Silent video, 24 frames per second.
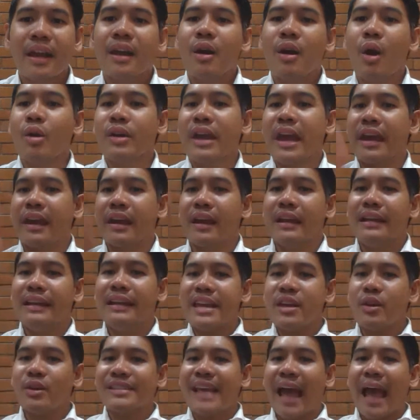Okay,
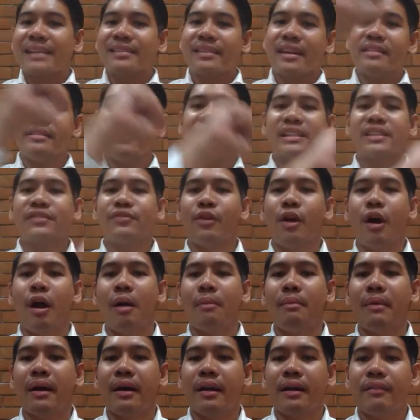Leo's asking this
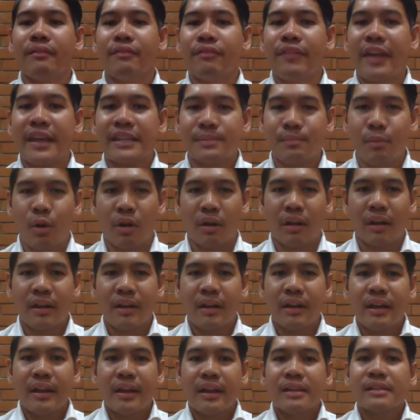from Facebook.
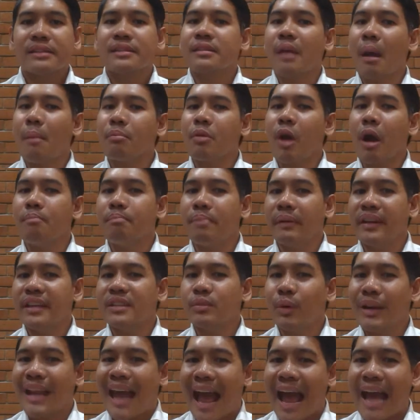Some
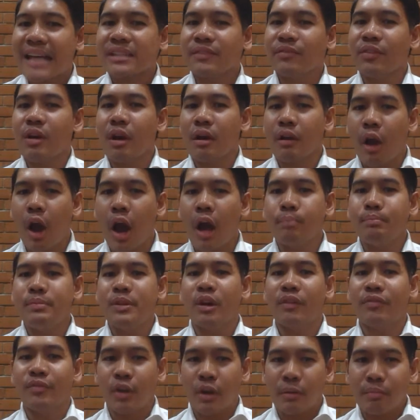companies will ask for a copy
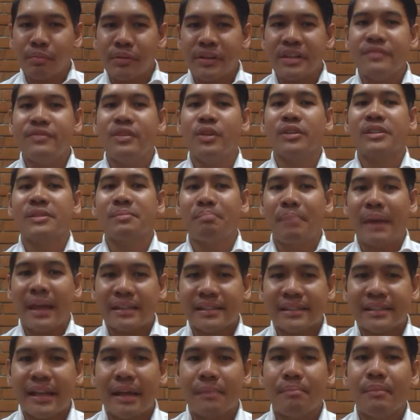of your previous
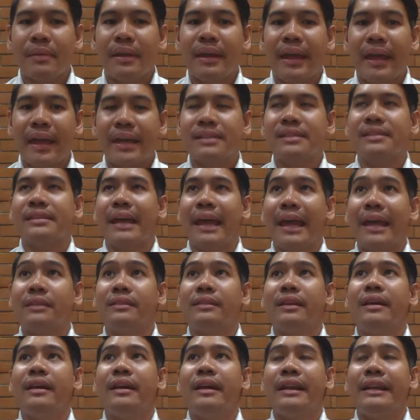payslip. Is
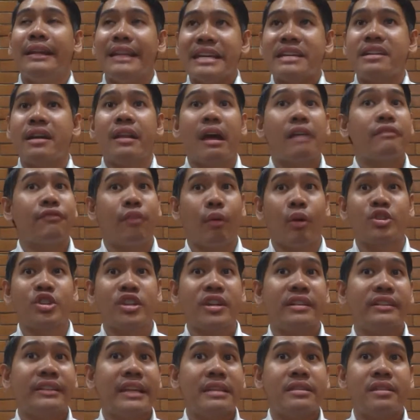it legal?
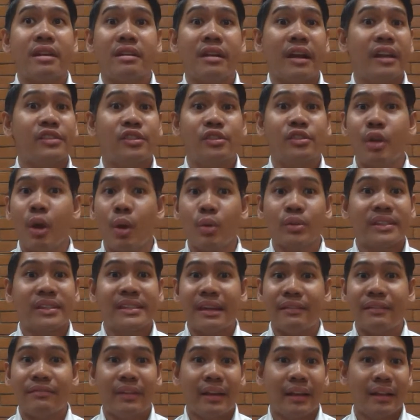Unfortunately, there is no
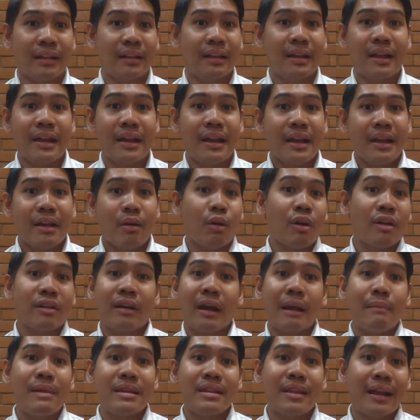civil or
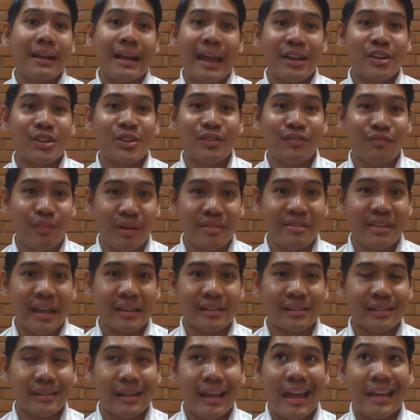criminal issue for
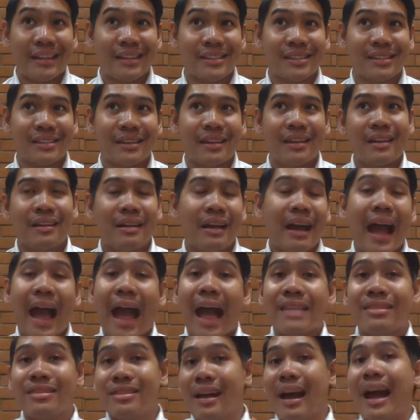this. It's
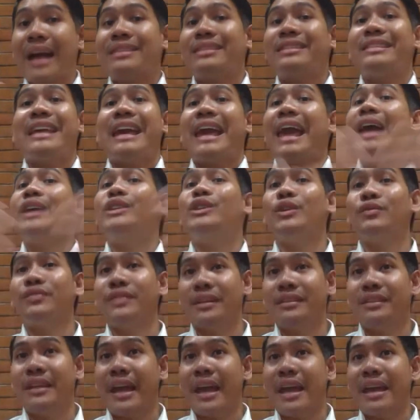and at the end of the
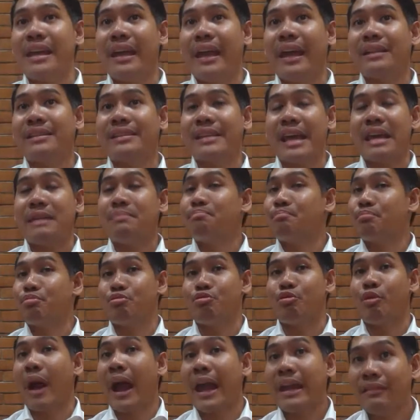day, it's a
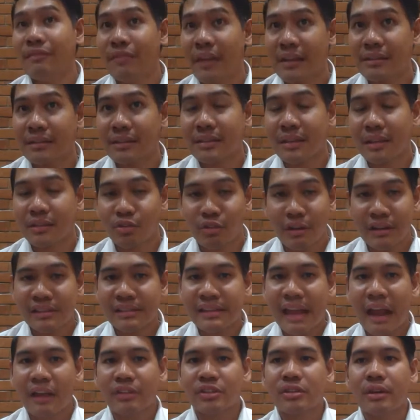private
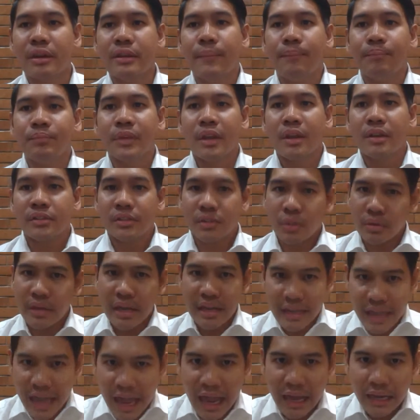transaction. So
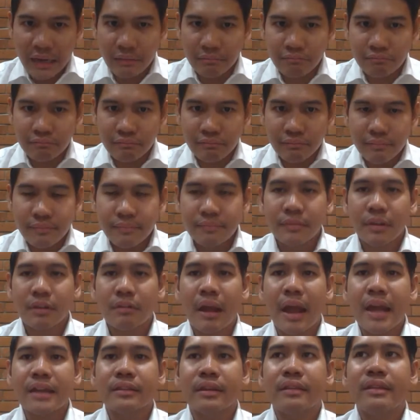they can,
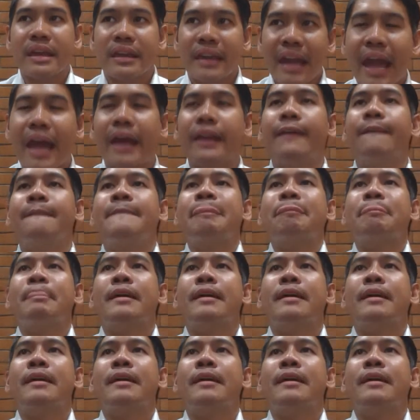right? They can.